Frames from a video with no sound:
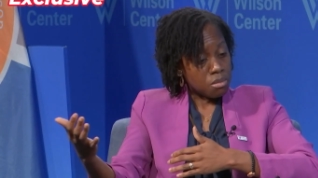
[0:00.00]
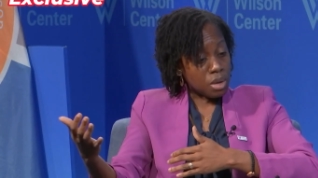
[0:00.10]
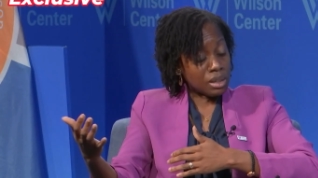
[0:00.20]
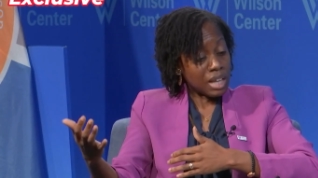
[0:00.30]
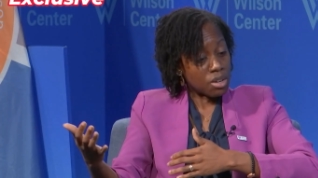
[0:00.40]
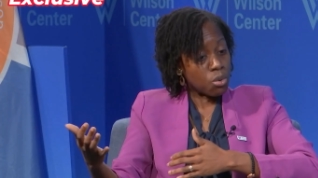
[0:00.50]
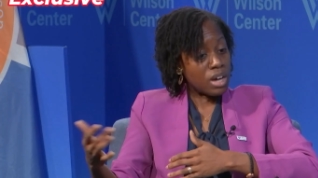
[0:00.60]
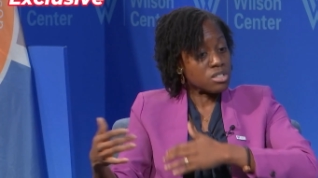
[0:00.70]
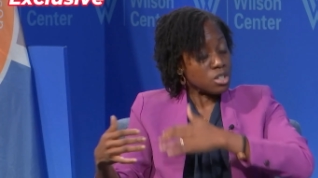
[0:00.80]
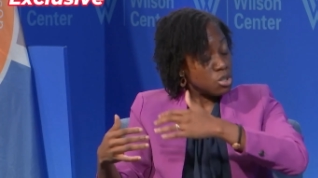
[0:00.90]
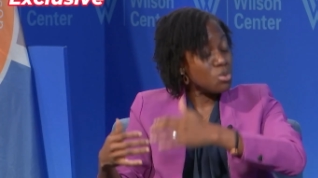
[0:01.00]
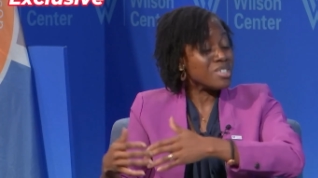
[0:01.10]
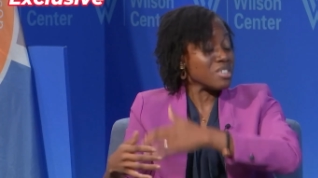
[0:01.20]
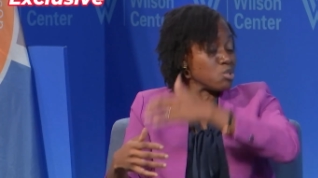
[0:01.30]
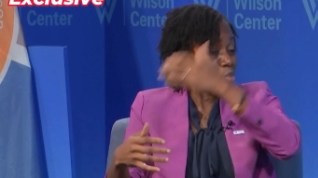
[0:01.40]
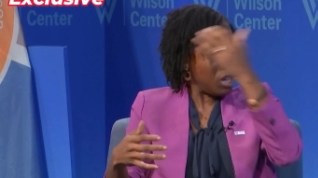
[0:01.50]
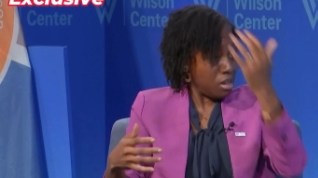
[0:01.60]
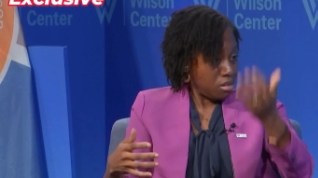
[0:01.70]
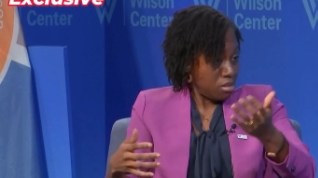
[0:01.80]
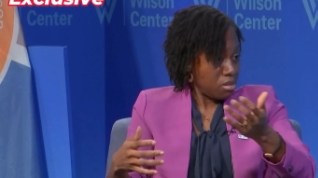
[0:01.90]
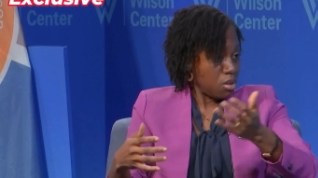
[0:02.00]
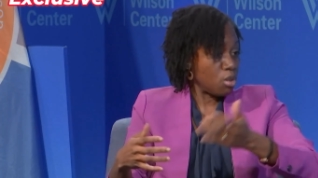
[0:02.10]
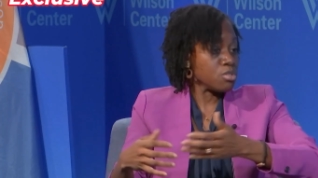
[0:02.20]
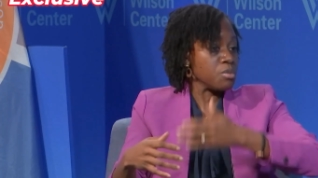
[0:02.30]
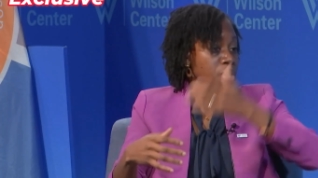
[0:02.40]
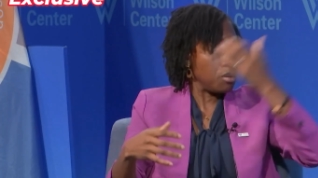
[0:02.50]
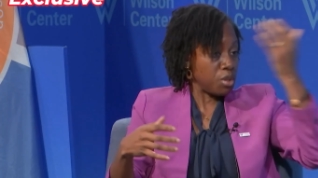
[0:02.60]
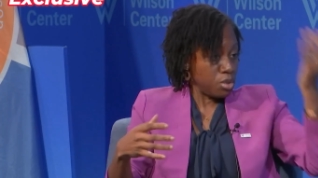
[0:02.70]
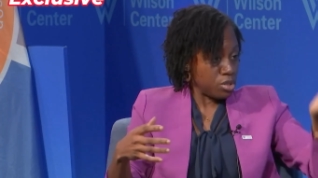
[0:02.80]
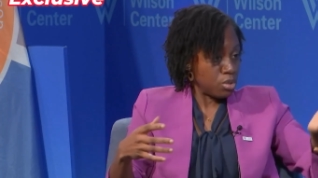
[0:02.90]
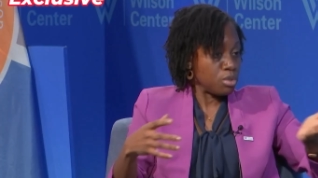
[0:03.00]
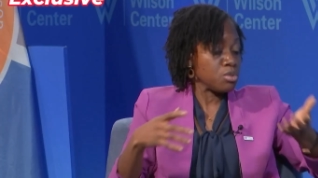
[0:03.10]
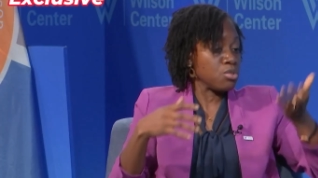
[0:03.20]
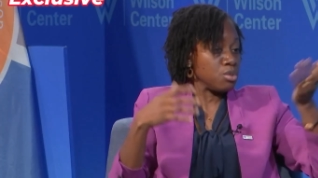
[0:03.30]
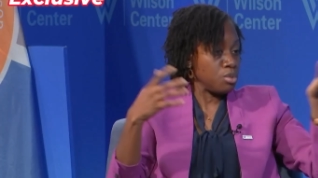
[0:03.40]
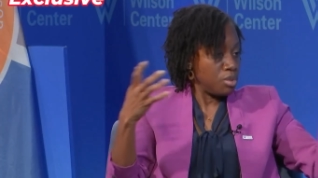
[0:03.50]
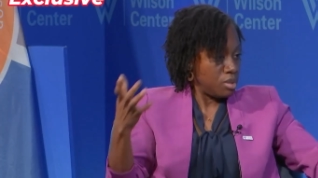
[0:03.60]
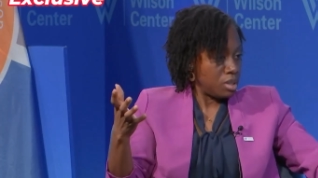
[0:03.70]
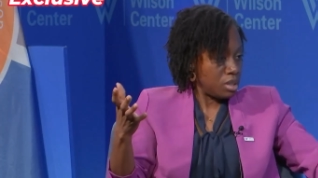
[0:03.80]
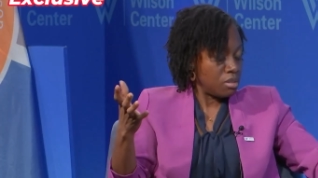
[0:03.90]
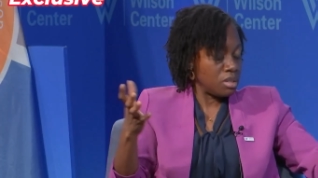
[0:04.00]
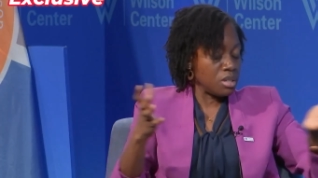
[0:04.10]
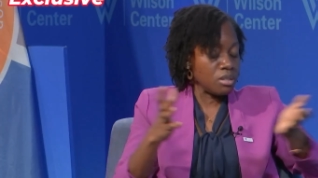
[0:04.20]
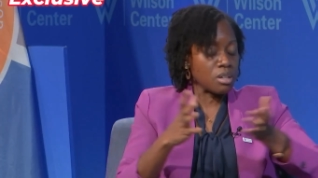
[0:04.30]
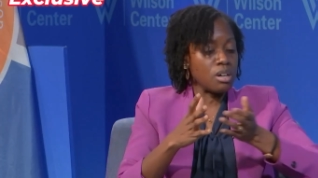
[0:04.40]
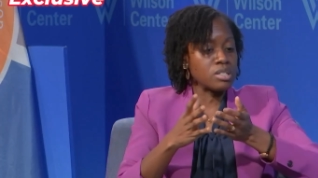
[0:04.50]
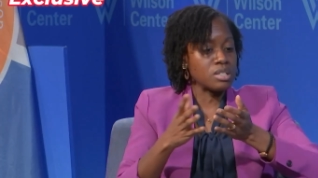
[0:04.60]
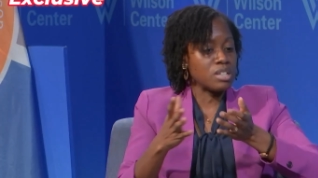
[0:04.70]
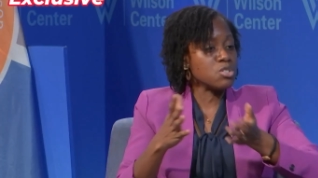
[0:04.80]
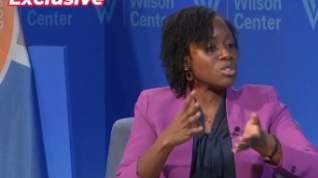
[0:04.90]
but likewise the US as well, also becoming critical to the continent.